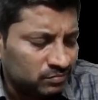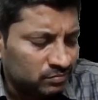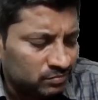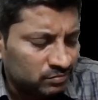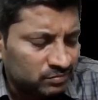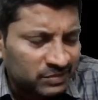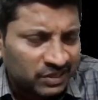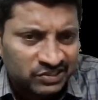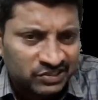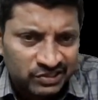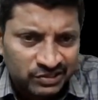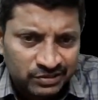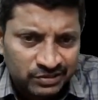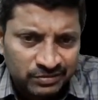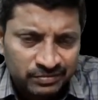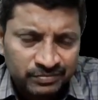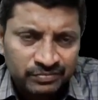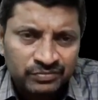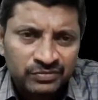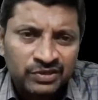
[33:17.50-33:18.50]
That's it.
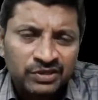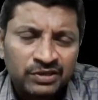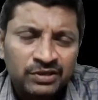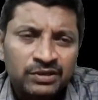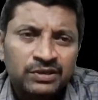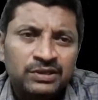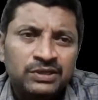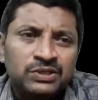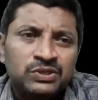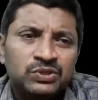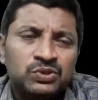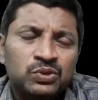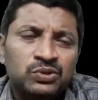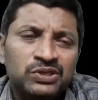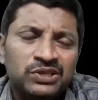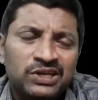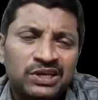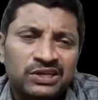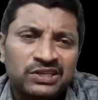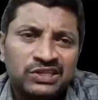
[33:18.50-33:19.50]
So
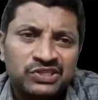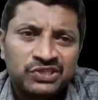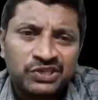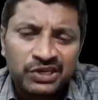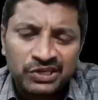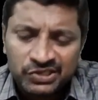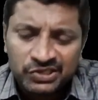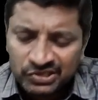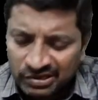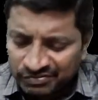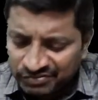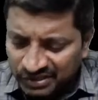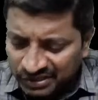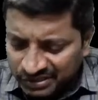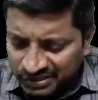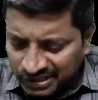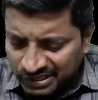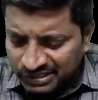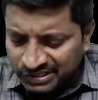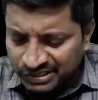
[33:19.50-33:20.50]
they are the states of the
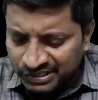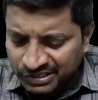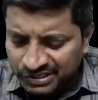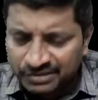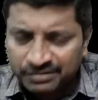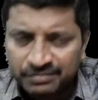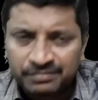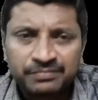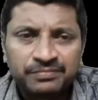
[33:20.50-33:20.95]
transaction.